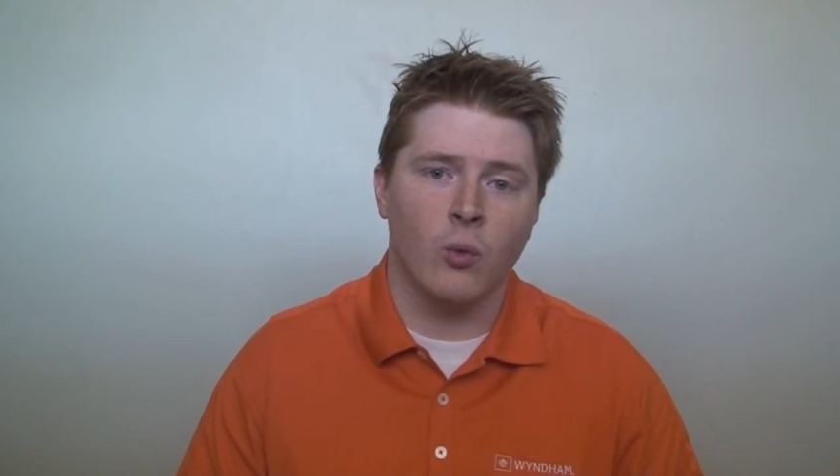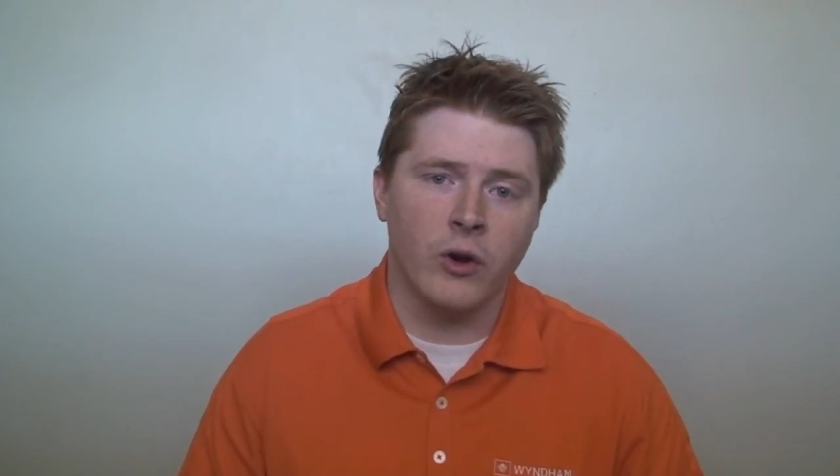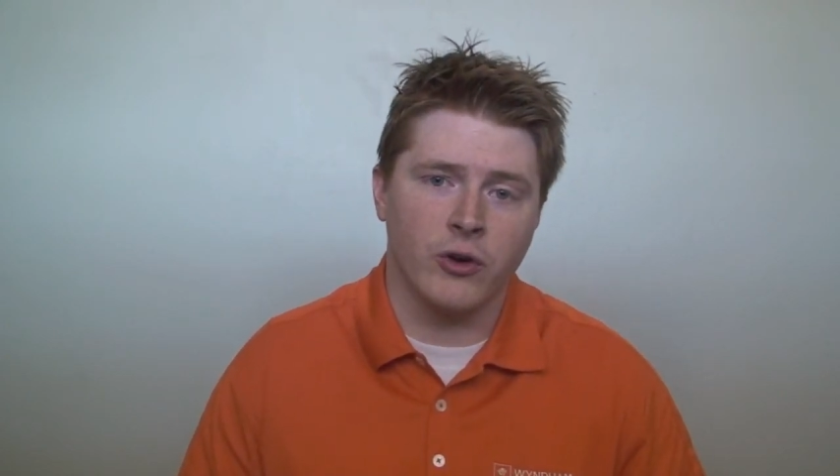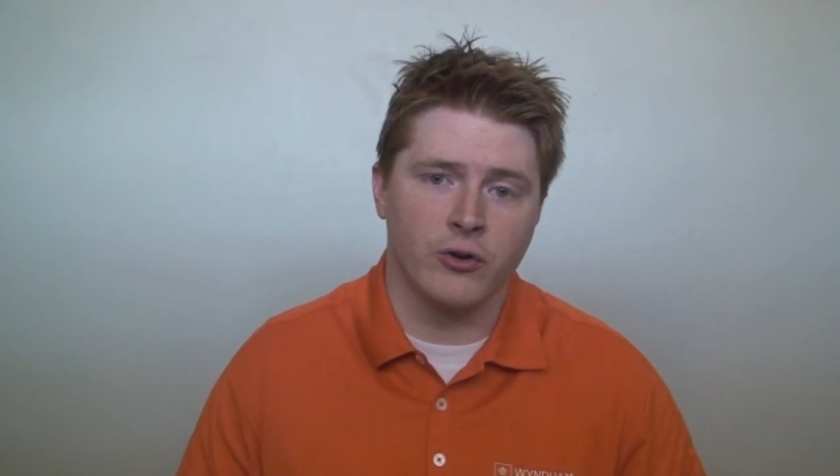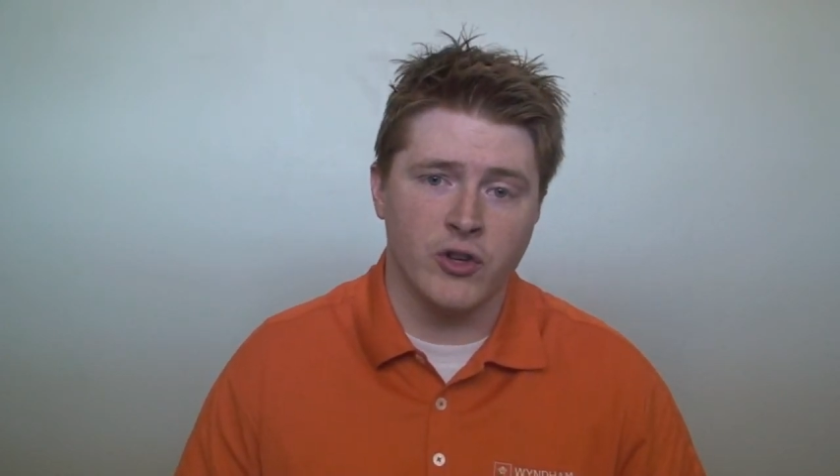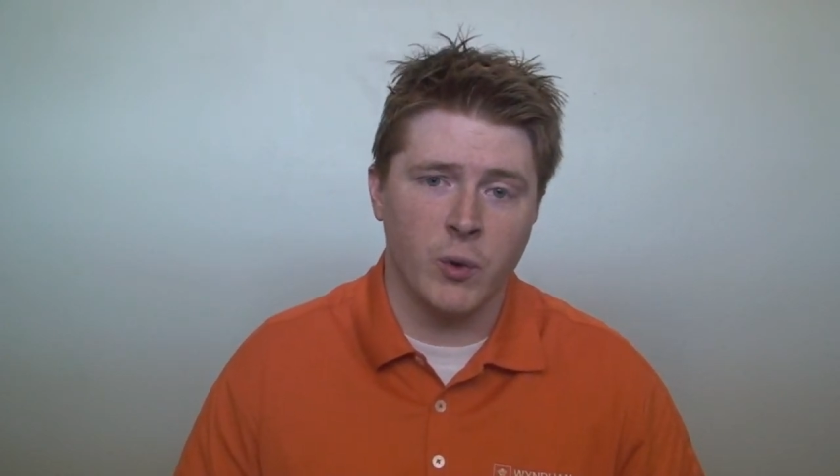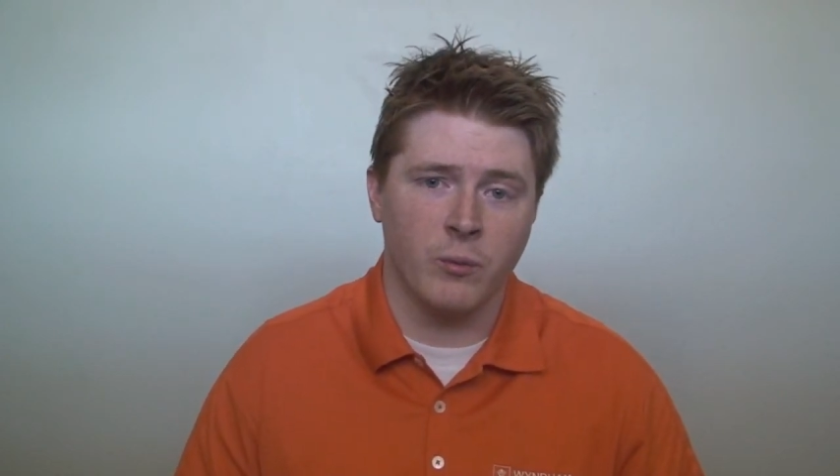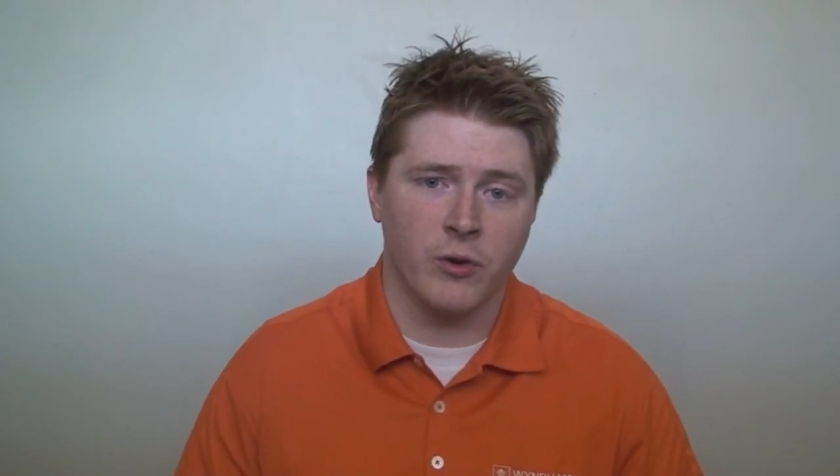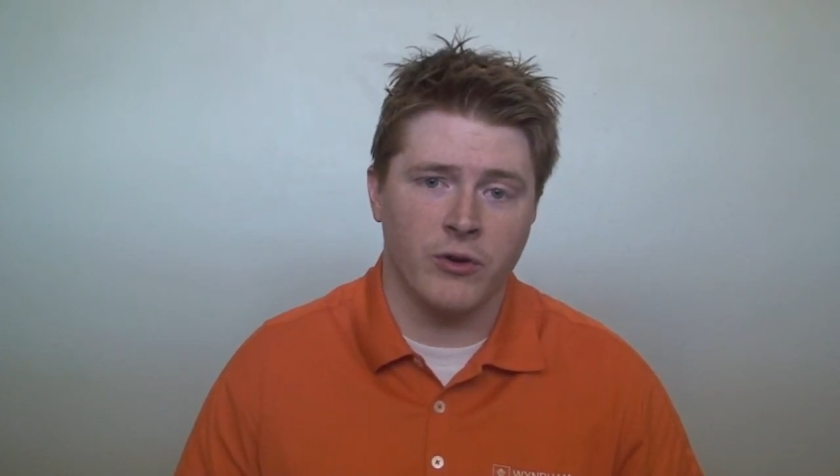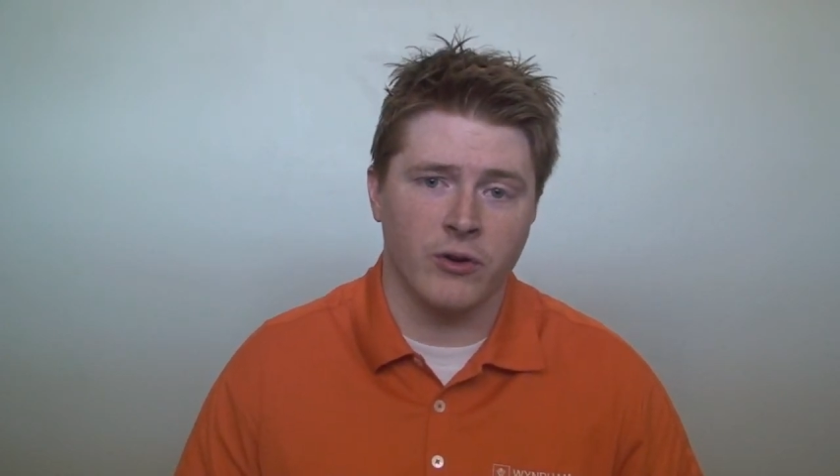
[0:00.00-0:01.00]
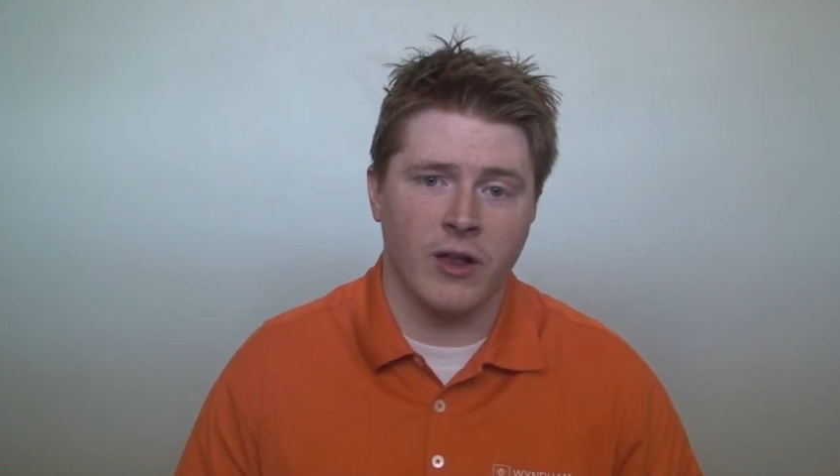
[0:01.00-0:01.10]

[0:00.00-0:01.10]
what you're doing with your